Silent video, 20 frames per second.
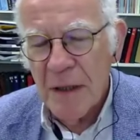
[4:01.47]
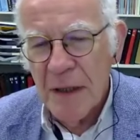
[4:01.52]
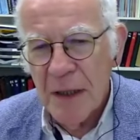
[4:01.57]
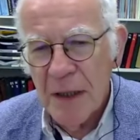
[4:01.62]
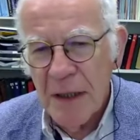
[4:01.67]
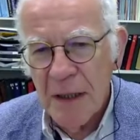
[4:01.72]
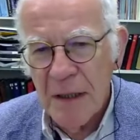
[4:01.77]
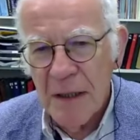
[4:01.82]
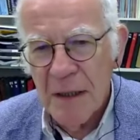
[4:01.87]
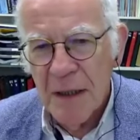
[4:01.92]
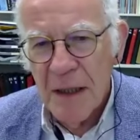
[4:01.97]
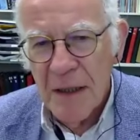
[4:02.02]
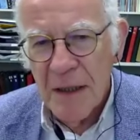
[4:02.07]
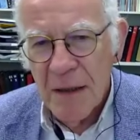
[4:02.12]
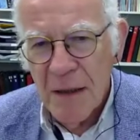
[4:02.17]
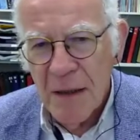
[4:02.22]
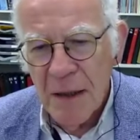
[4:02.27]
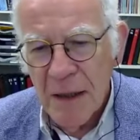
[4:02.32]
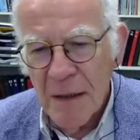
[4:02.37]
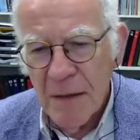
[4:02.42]
the
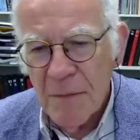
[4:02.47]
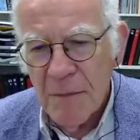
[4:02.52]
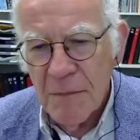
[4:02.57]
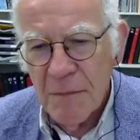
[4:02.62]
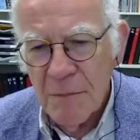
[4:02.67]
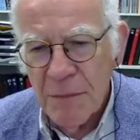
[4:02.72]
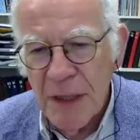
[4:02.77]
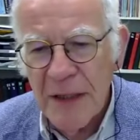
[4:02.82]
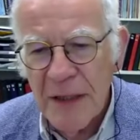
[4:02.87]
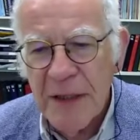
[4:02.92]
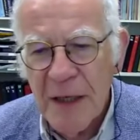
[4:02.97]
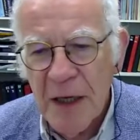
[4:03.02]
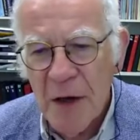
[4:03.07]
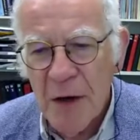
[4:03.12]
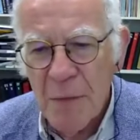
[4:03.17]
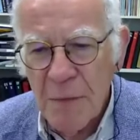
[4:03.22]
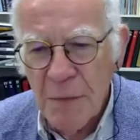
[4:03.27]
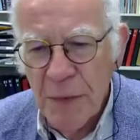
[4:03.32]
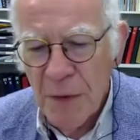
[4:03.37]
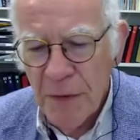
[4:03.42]
building
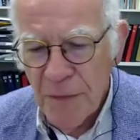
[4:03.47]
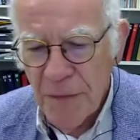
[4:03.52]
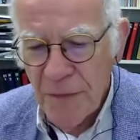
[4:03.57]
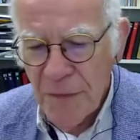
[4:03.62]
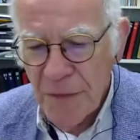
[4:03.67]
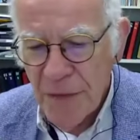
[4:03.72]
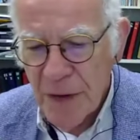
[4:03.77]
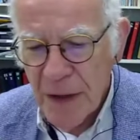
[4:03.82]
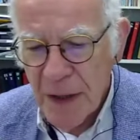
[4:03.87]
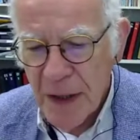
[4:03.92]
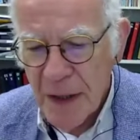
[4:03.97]
up of